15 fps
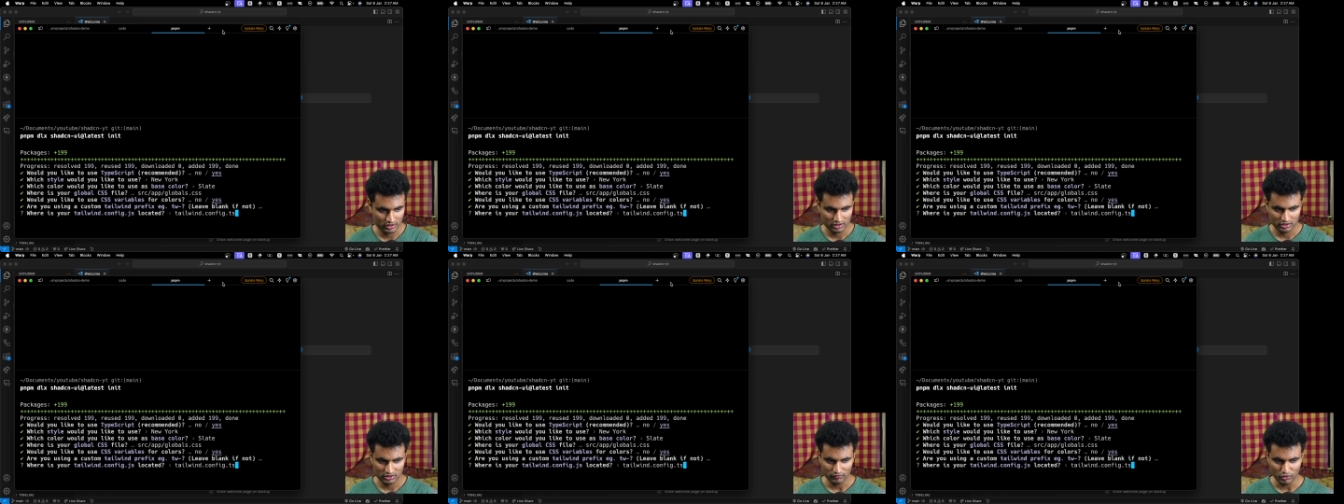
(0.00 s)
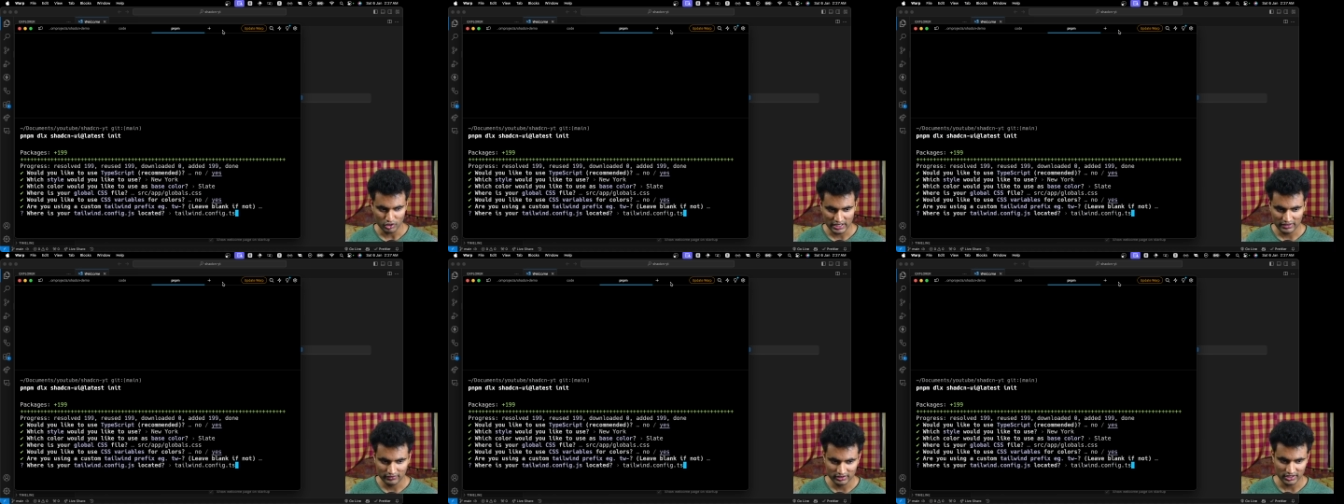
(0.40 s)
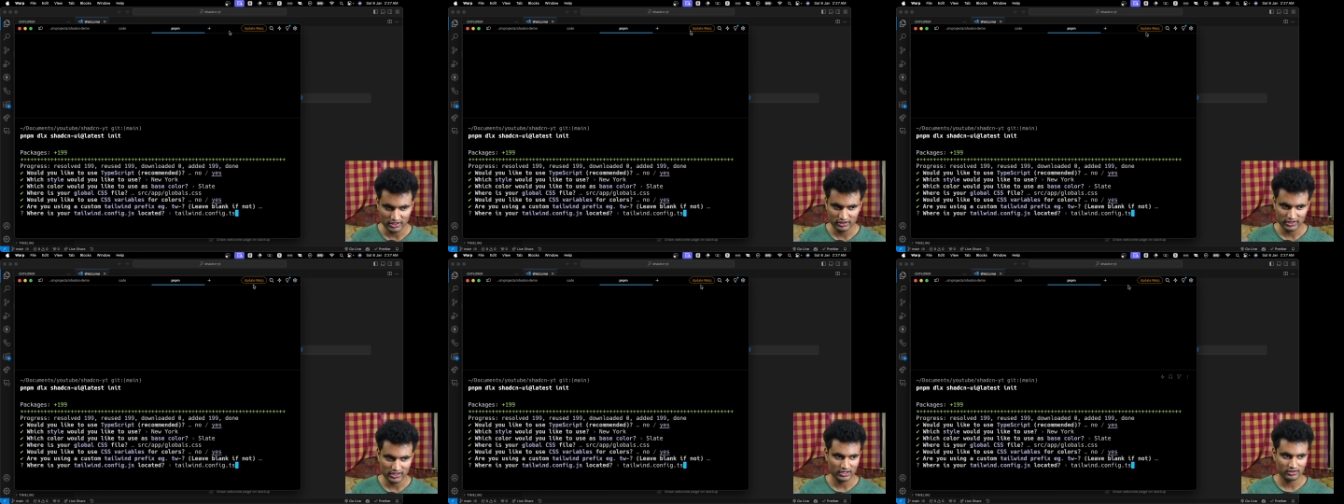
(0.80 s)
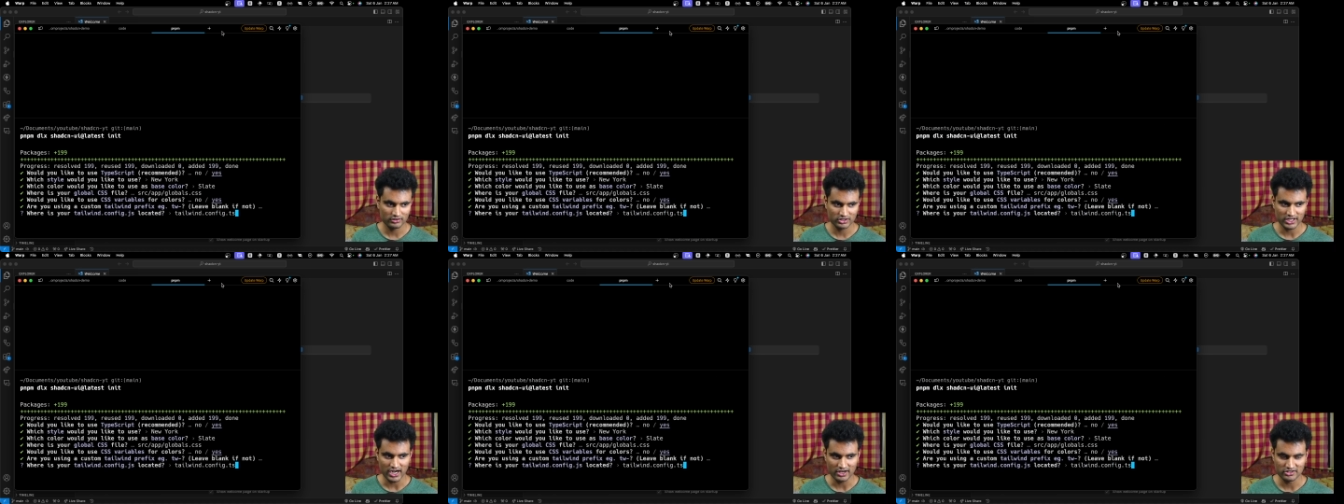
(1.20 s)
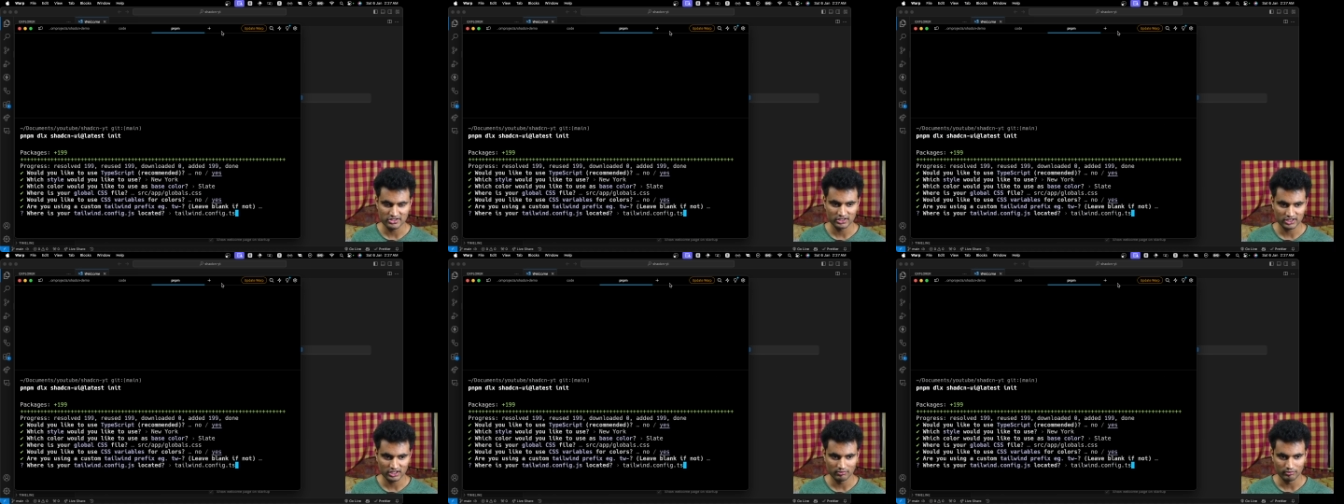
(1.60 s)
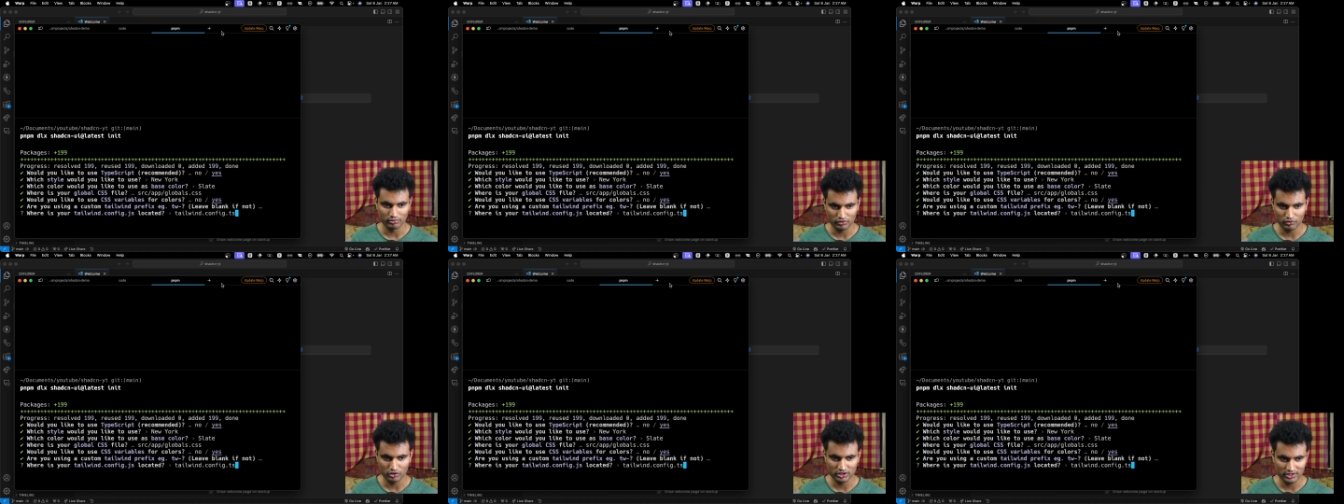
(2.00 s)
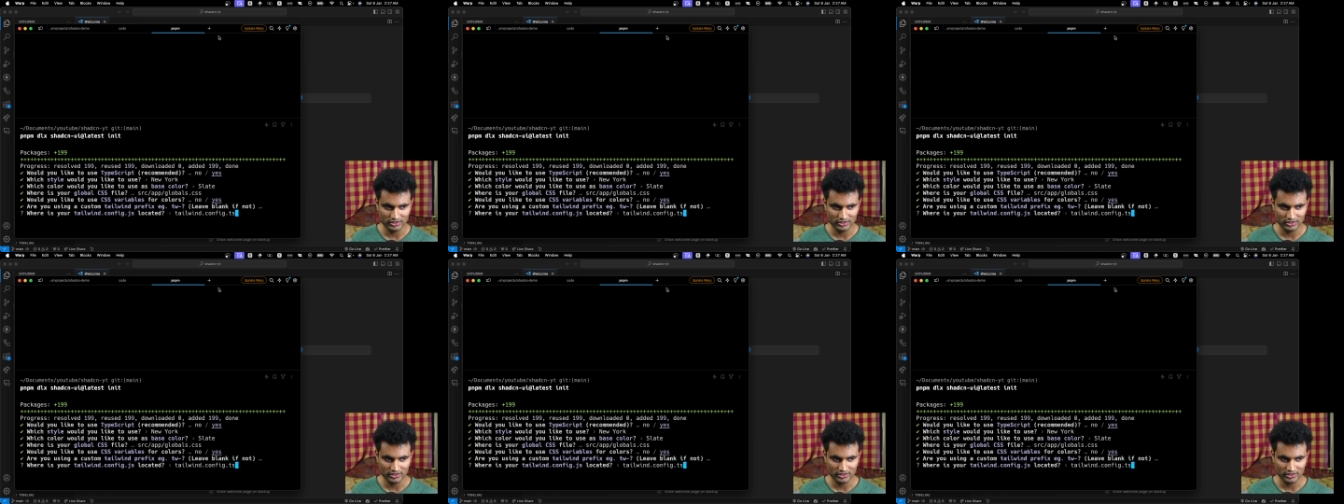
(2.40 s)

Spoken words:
What I think that shadcn can improve on this